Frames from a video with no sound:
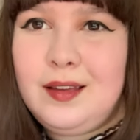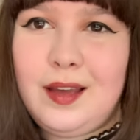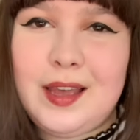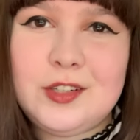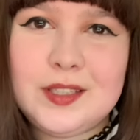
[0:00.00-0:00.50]

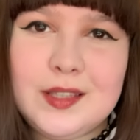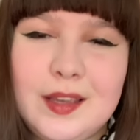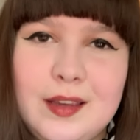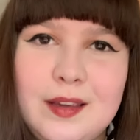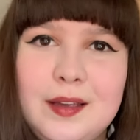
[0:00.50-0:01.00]
I just
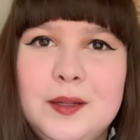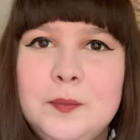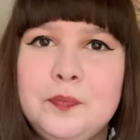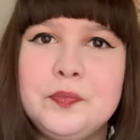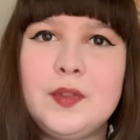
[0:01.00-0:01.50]
like,
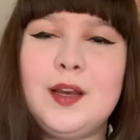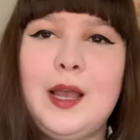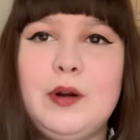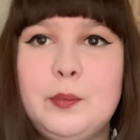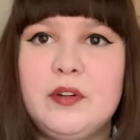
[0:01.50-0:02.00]
I
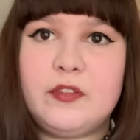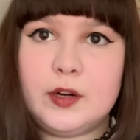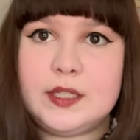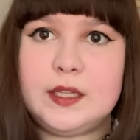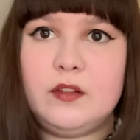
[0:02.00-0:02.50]
would have
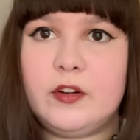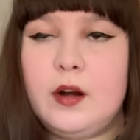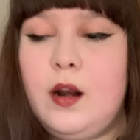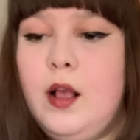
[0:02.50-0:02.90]
preferred silver,